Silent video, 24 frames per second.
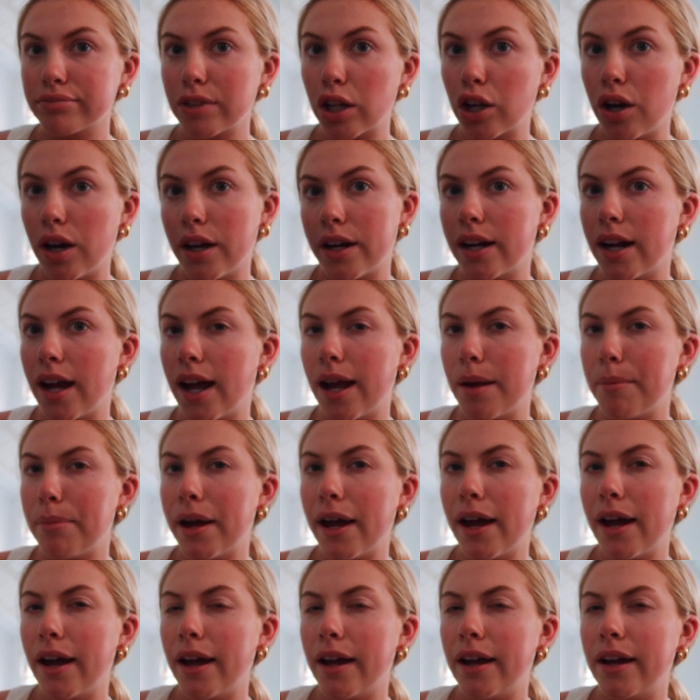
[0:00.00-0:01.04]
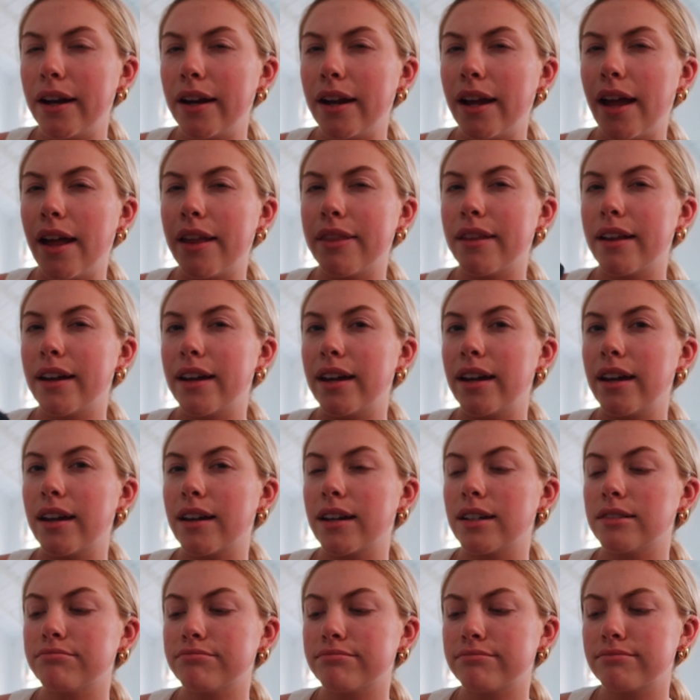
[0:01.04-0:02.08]
got an iPad, and
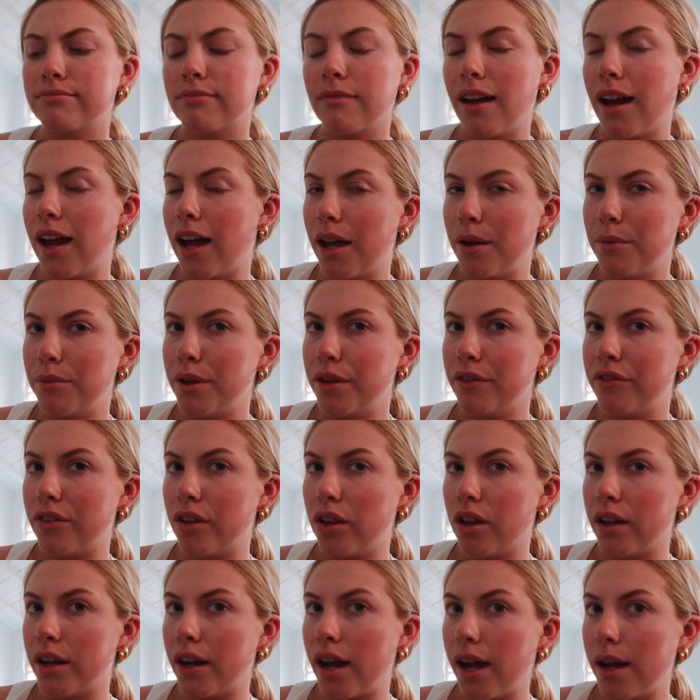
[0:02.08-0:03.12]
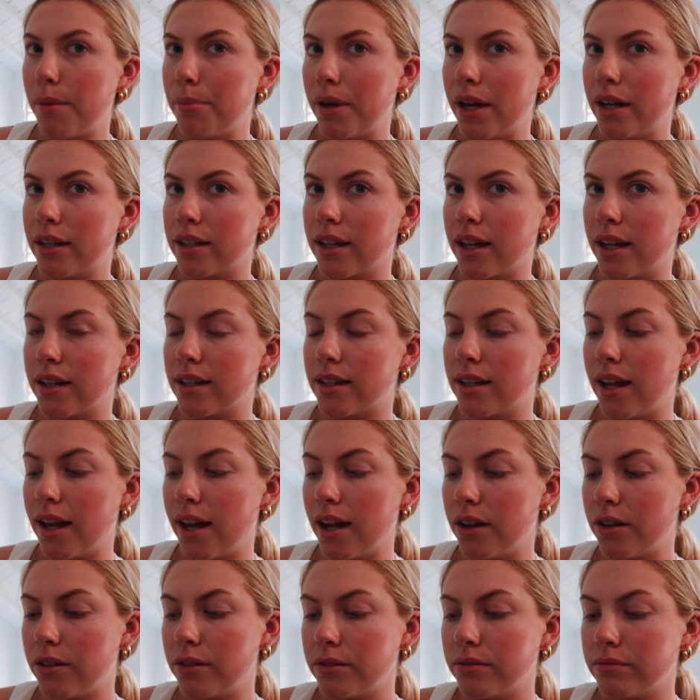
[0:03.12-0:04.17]
like I'm a full-on iPad kid
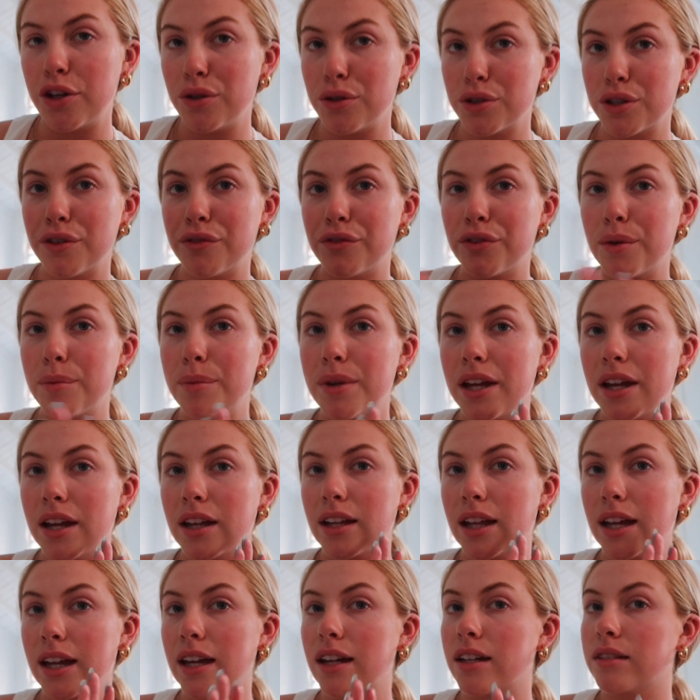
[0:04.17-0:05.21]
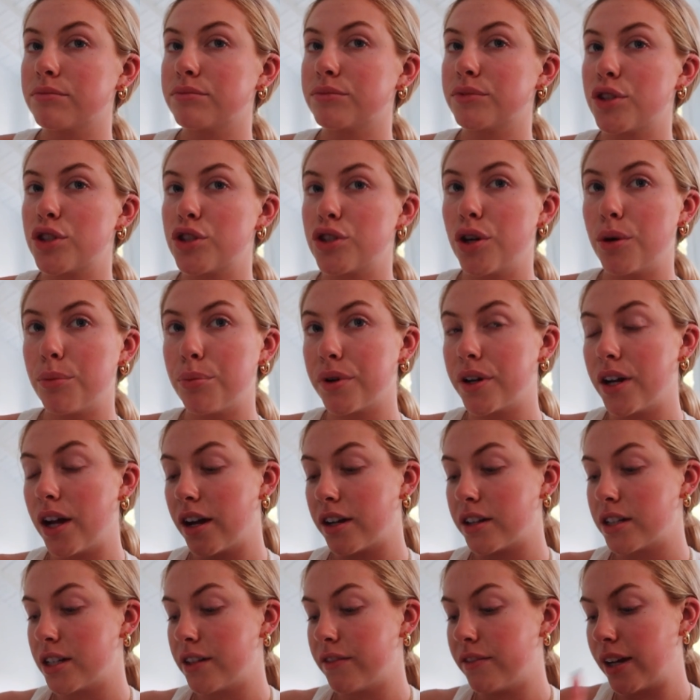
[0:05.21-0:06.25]
now. I use it for being like so
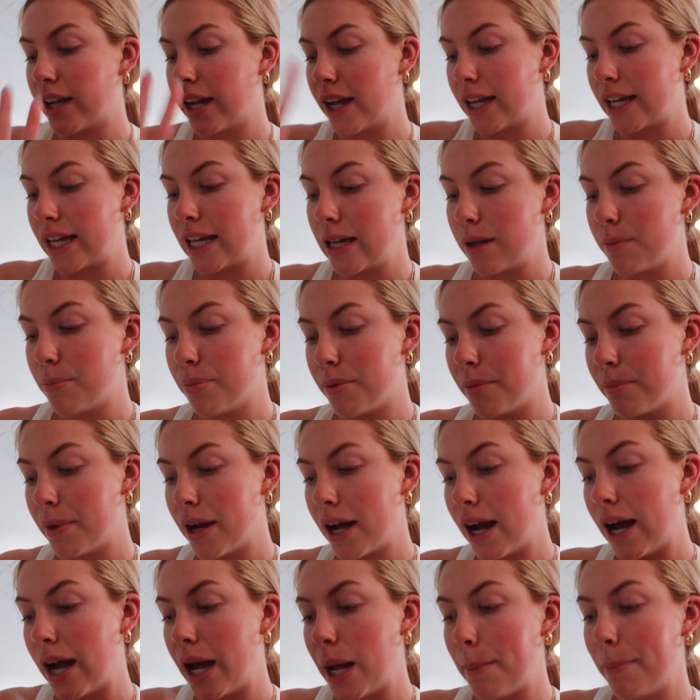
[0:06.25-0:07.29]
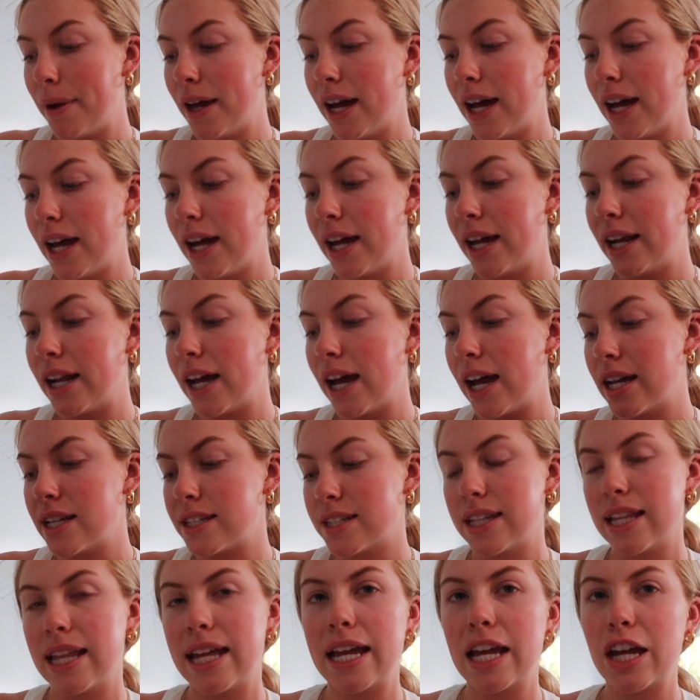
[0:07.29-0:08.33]
productive. Like I keep my iPad
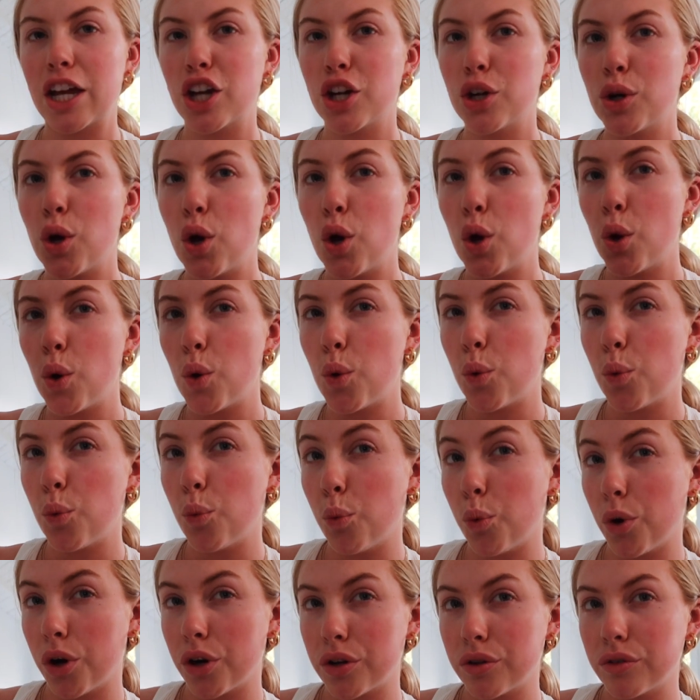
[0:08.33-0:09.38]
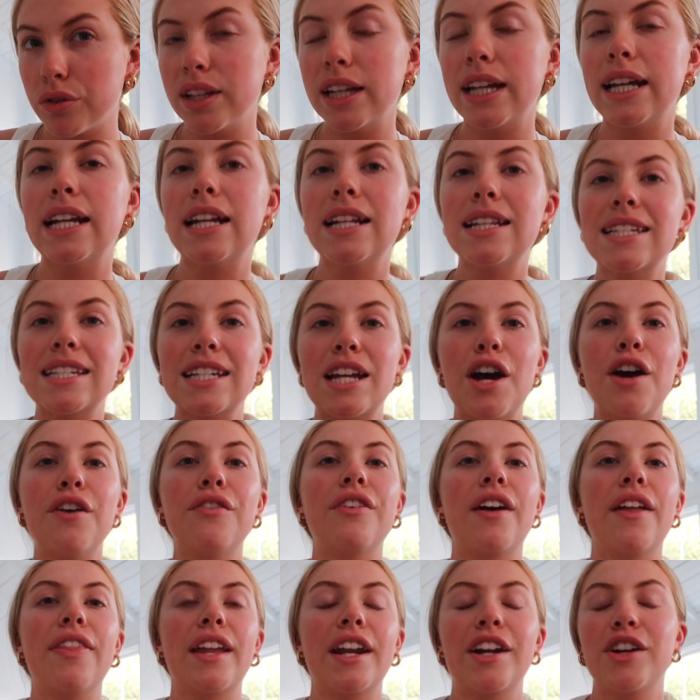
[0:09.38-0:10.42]
as like work-related stuff,
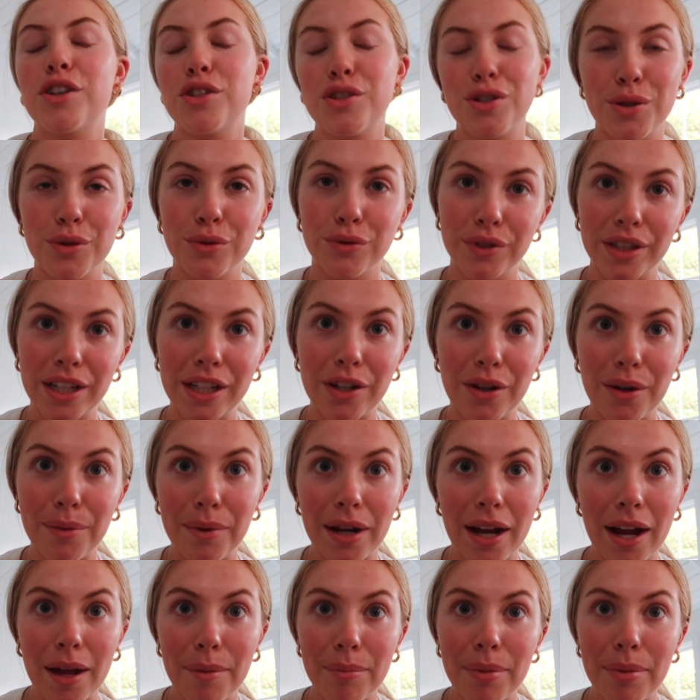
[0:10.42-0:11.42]
and then I also read on my